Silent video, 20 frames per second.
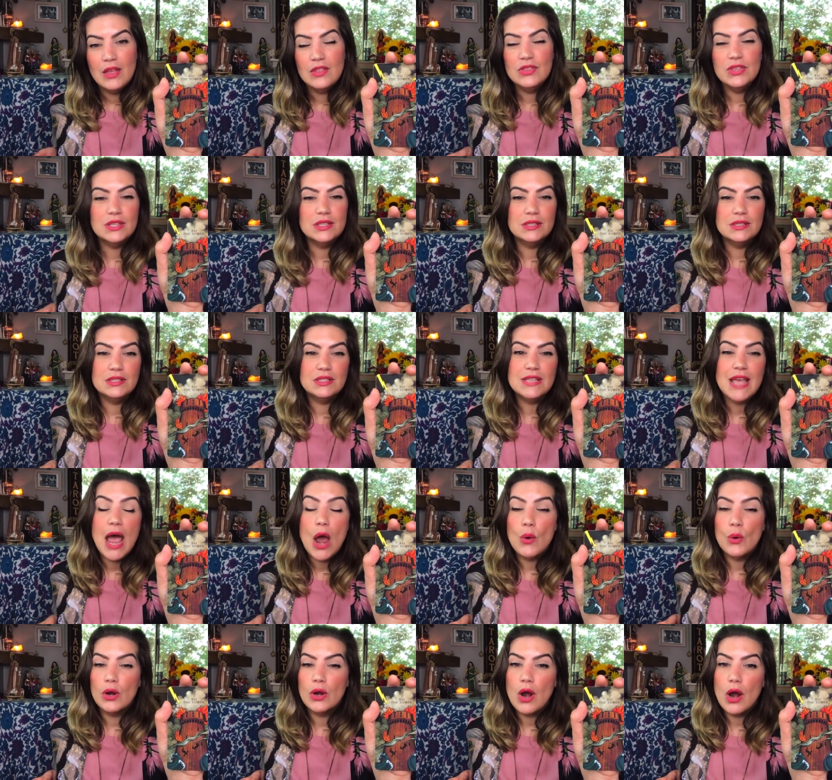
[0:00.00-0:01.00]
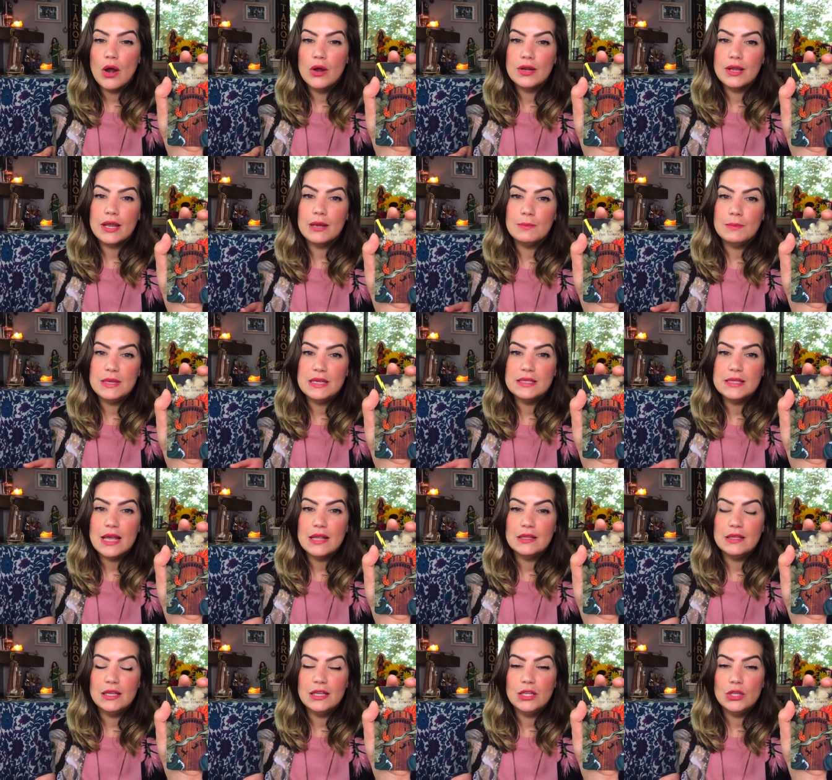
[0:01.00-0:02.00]
The tower card can be
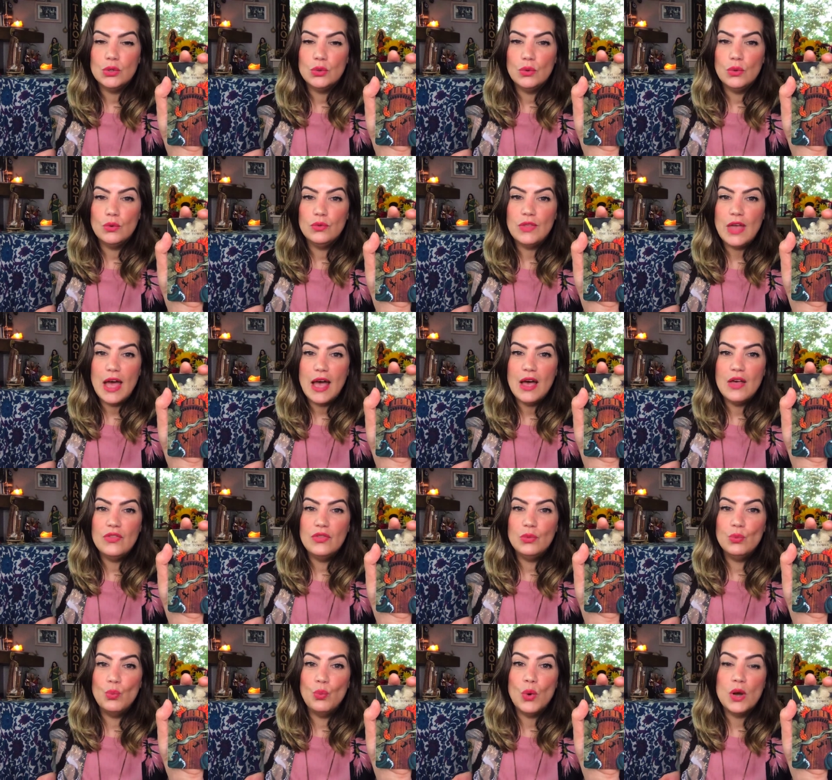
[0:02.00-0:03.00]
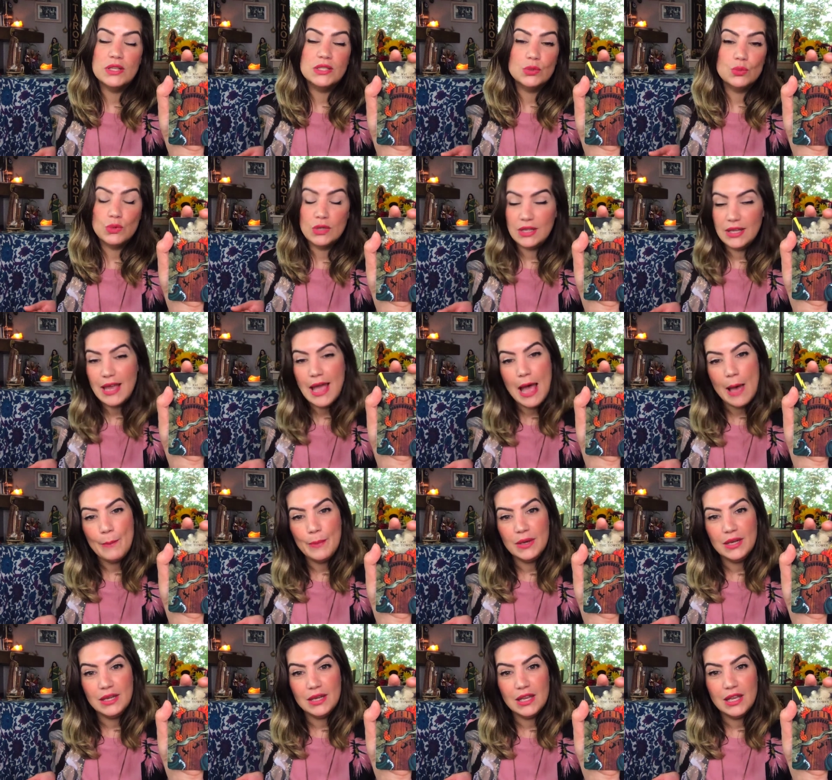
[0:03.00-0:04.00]
telling you that what's really
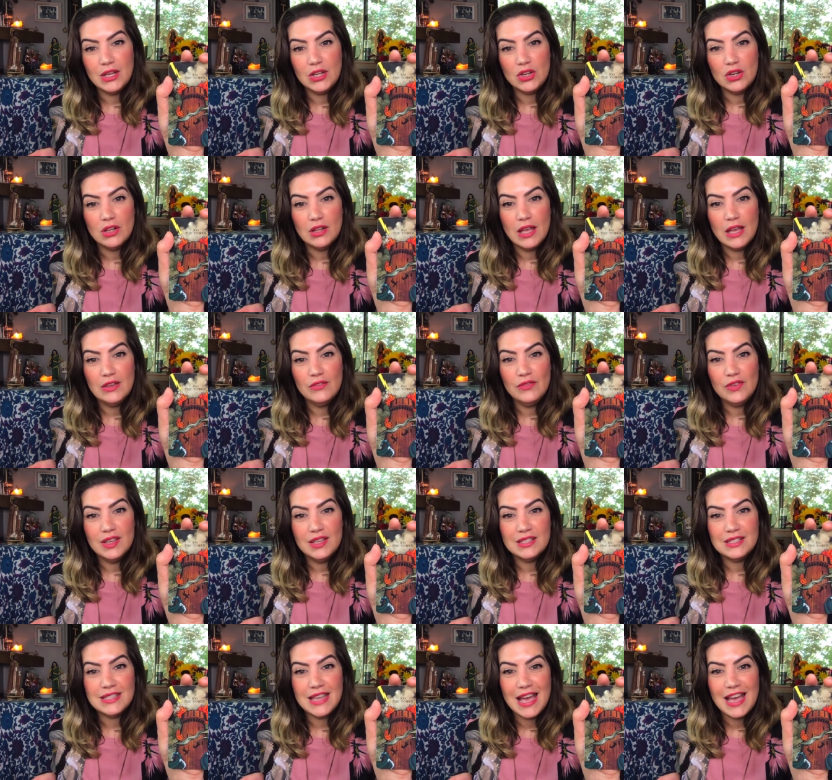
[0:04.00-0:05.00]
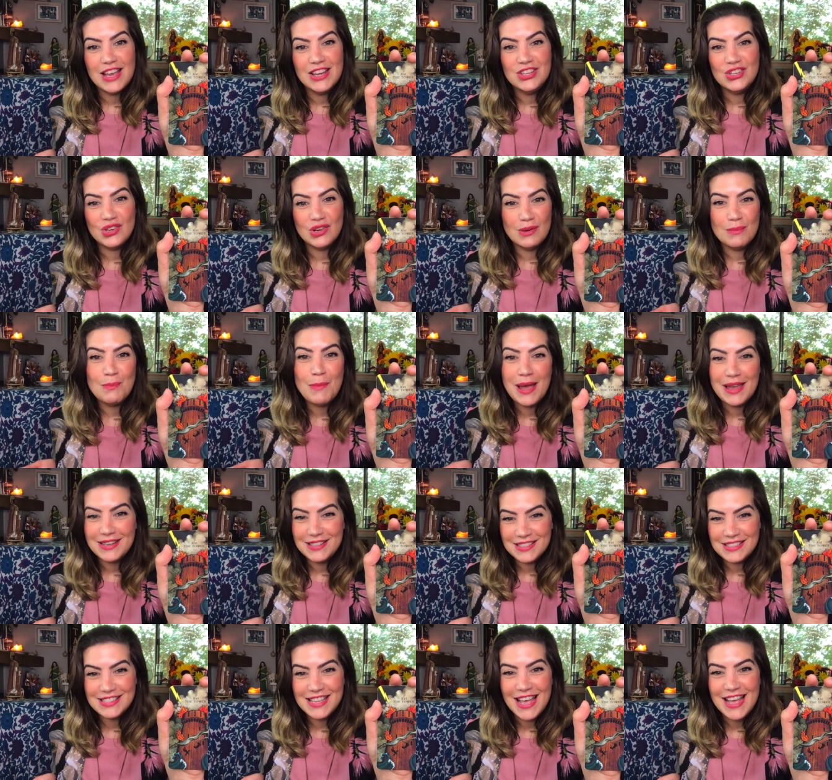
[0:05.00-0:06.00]
happening in your life is that your
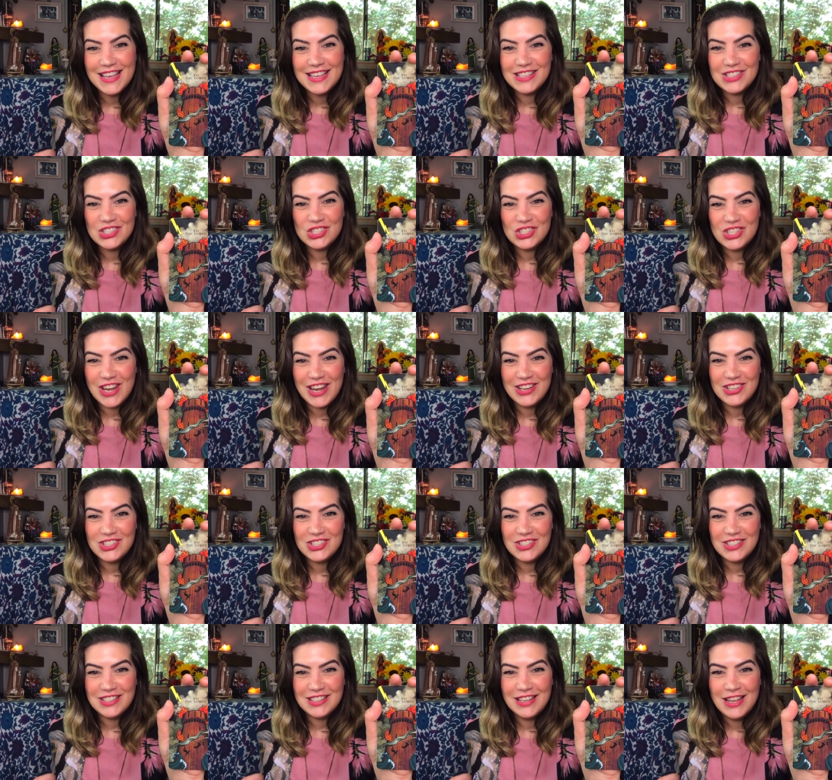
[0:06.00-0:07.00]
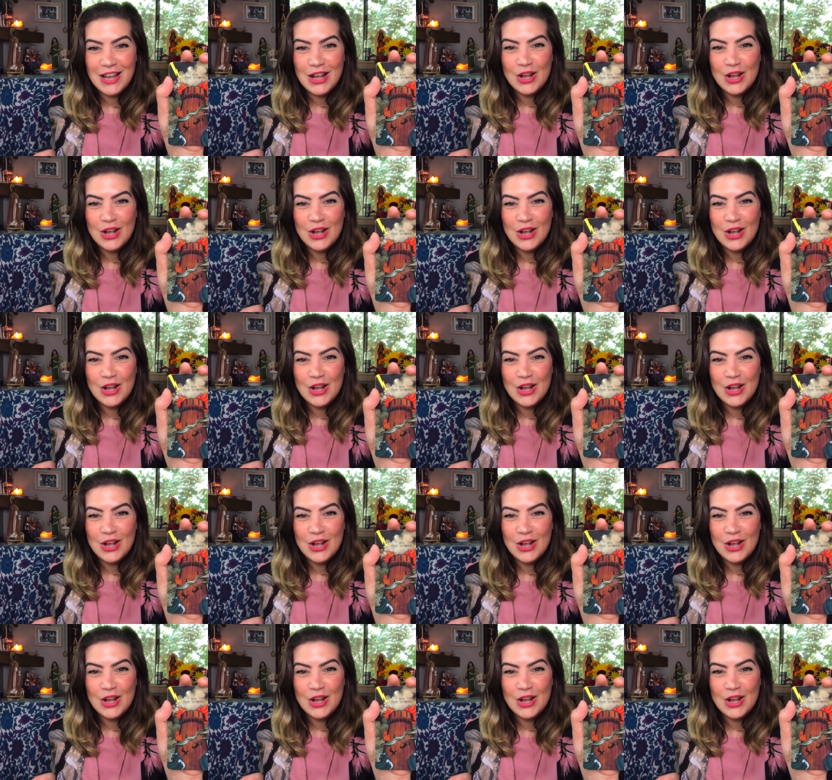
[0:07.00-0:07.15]
mindset is changing.